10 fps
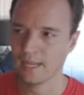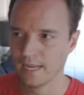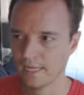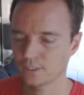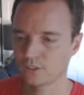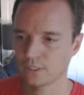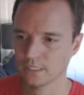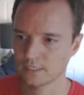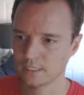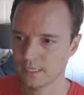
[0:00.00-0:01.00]

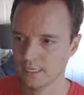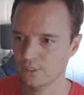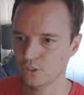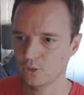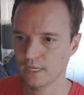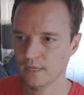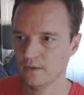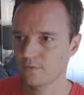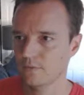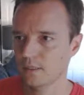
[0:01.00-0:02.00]
Asterisks, I do
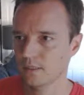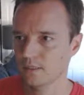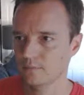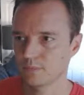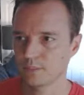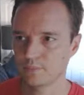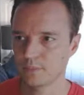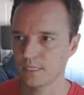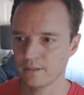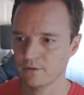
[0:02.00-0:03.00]
have some
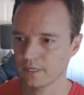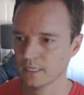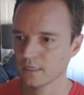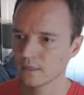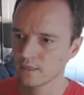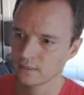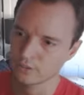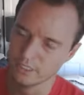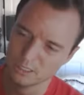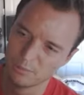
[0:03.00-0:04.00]
dithering
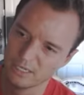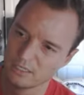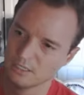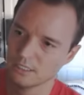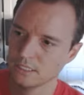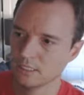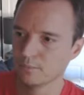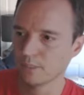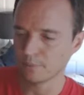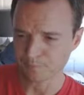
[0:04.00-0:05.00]
transparencies,
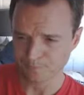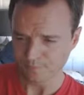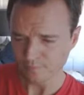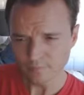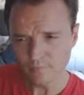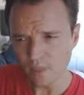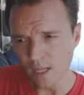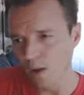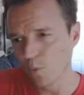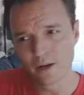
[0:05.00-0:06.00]
but
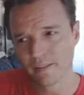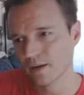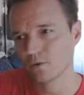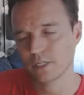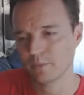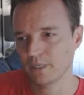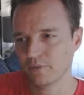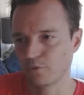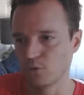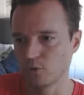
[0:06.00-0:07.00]
I wanted that only to be
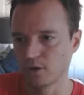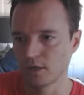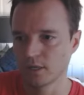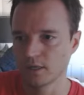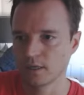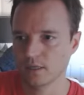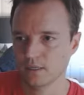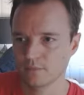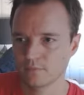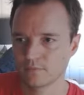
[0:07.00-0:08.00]
for
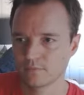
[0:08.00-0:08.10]
the